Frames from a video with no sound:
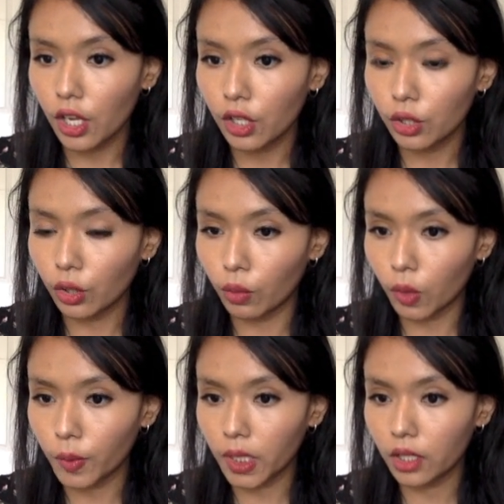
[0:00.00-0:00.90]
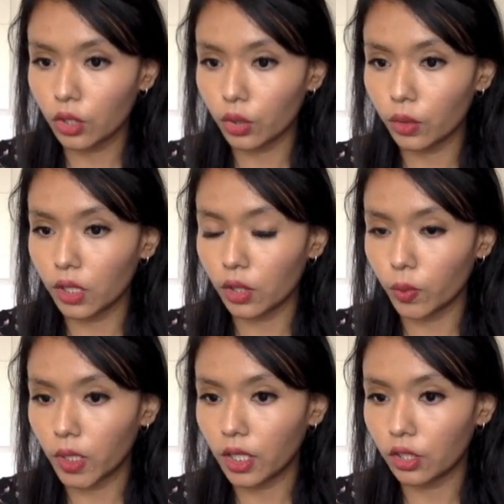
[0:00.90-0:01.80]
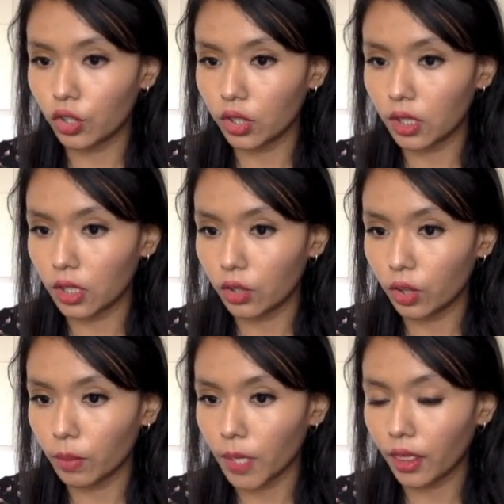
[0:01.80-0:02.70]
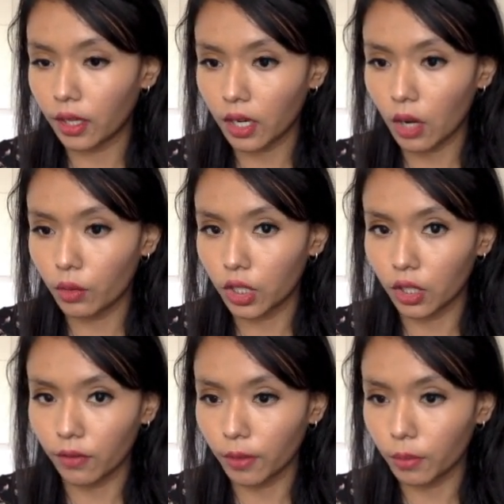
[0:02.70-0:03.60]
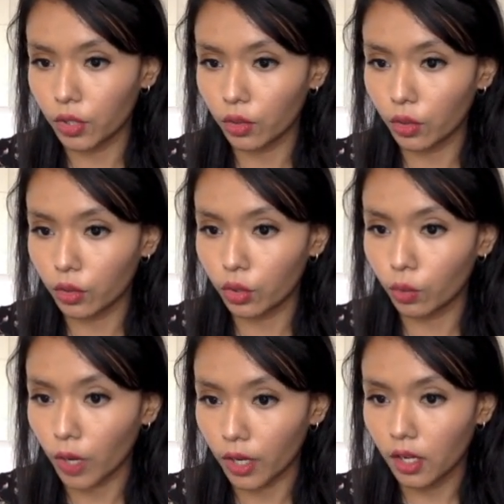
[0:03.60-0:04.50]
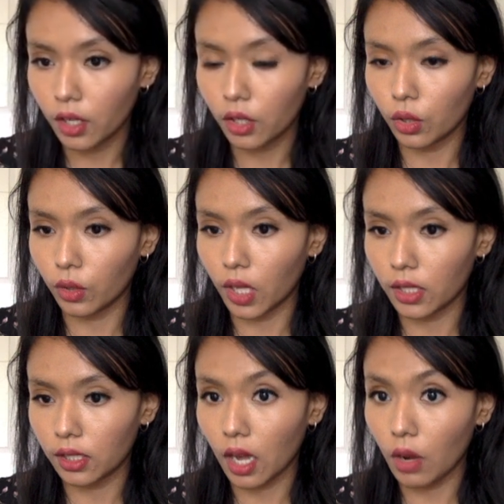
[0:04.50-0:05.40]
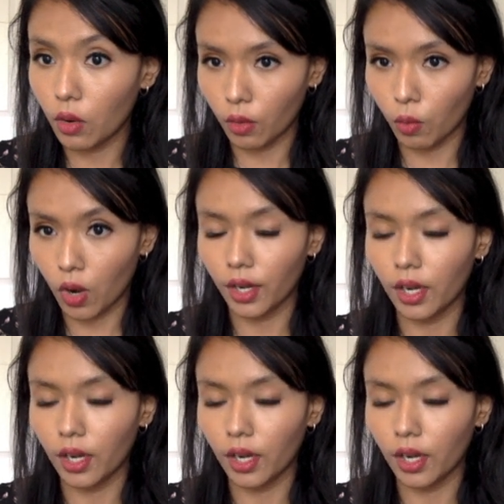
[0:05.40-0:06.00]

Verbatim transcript: so what we can do is we can just increment the count here from 0 to 1. So that's now a 1.